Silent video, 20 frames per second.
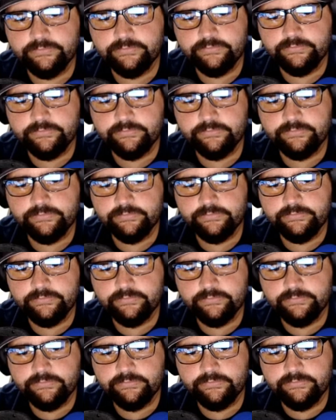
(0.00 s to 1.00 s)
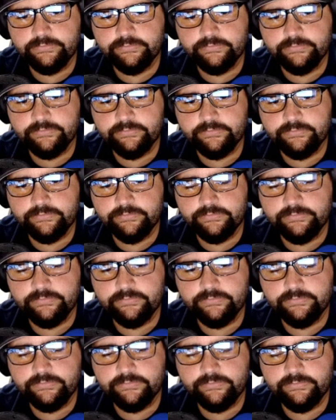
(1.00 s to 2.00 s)

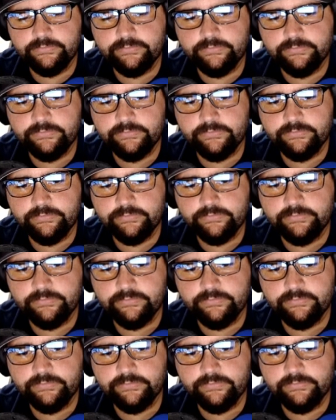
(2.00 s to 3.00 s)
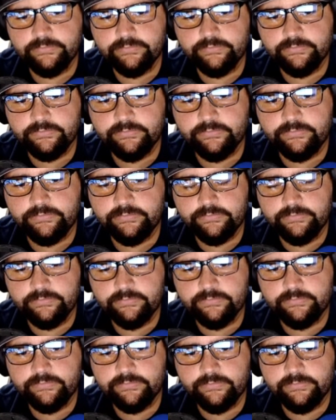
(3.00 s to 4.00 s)

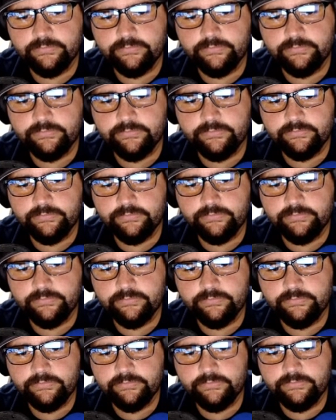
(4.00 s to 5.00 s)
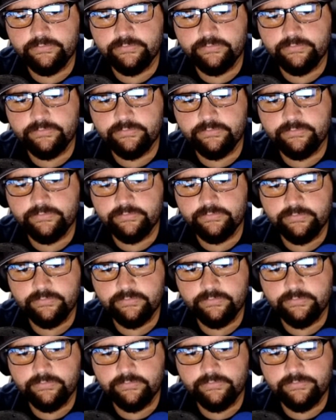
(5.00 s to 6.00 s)

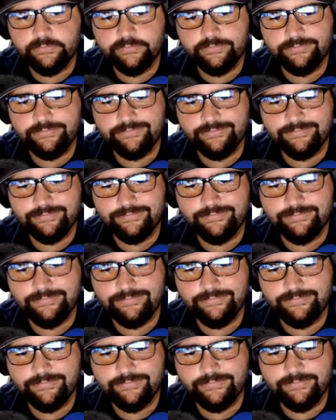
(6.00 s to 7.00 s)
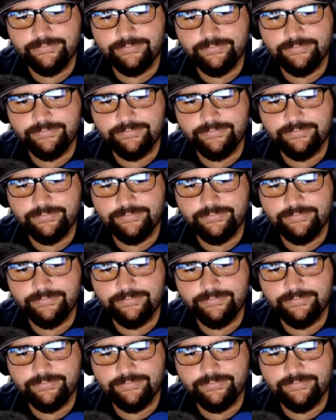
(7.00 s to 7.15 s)
The person shown says nothing.